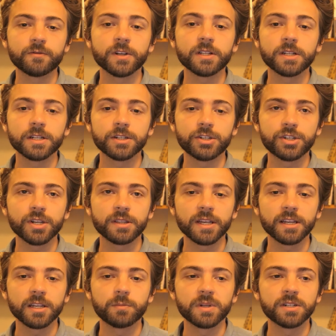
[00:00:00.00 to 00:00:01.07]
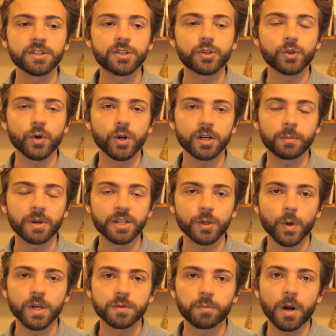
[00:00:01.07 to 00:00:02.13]
village that had been destroyed by
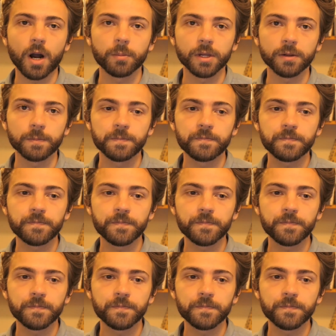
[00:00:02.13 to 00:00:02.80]
U.S. bombing.